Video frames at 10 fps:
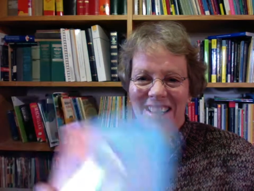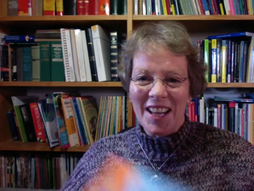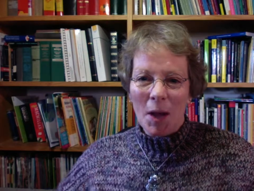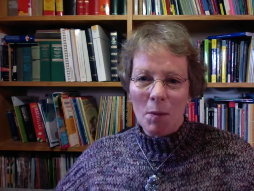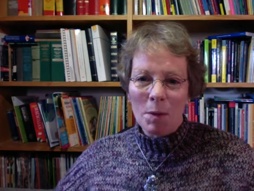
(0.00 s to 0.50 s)

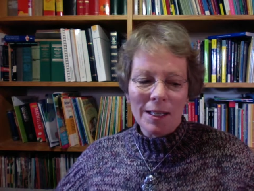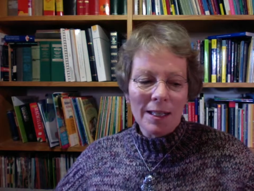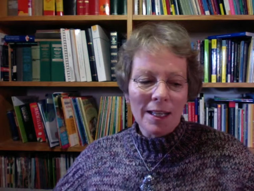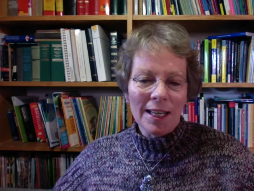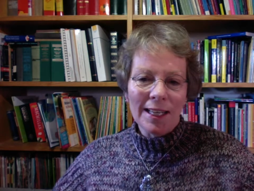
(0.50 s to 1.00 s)
And we'll be
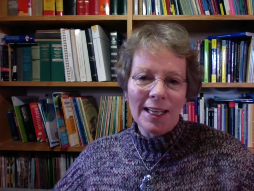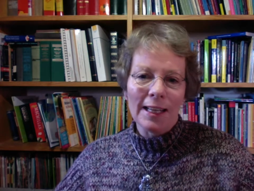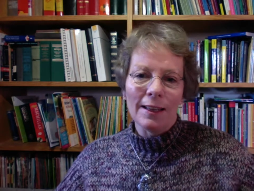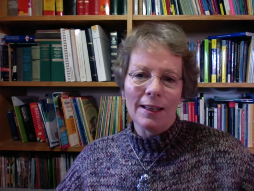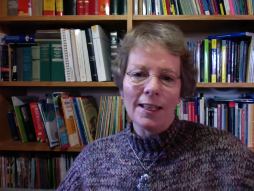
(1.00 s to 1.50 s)
learning
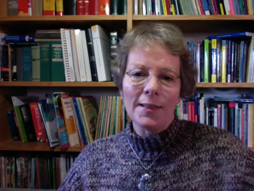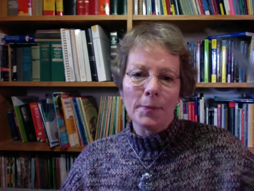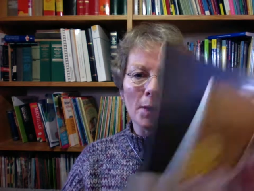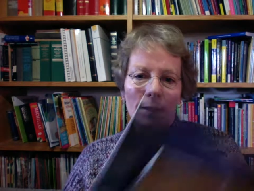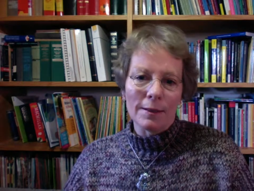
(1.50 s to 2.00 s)
that these
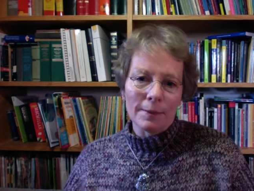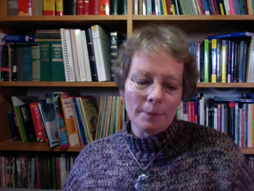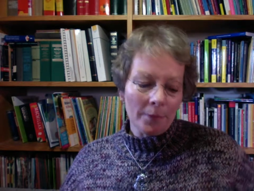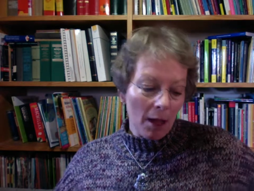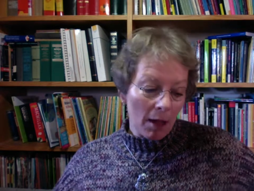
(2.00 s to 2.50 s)
books
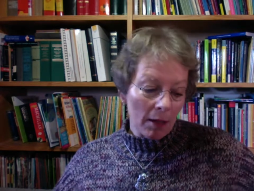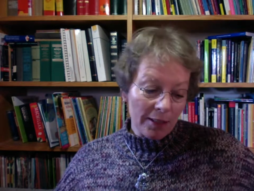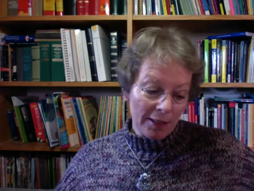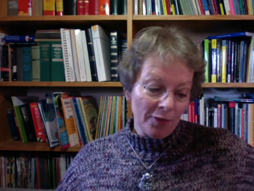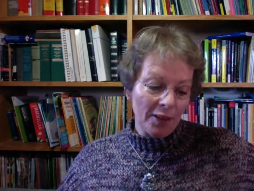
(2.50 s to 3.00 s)
are
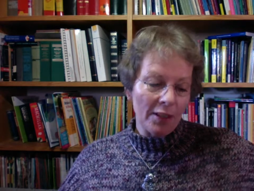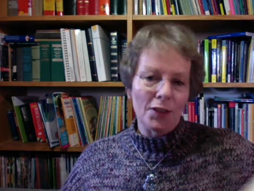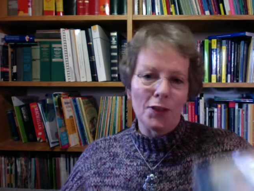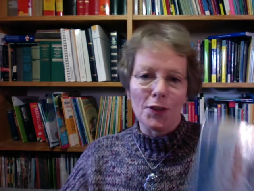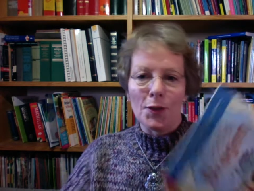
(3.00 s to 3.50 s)

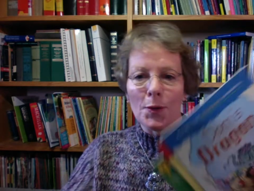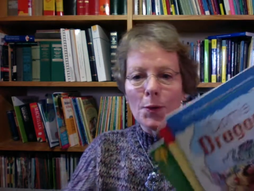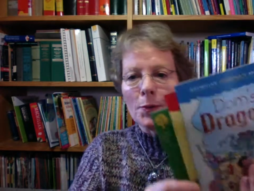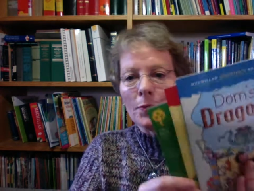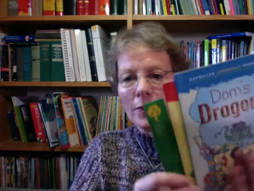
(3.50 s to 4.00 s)
different
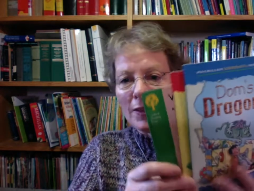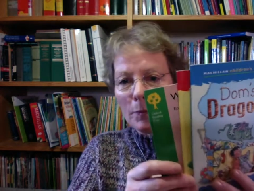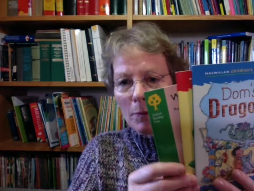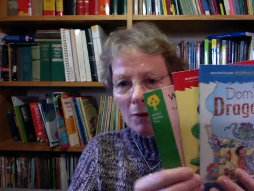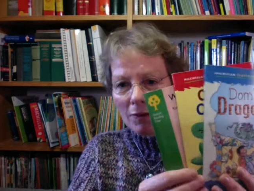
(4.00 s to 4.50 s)
to these books.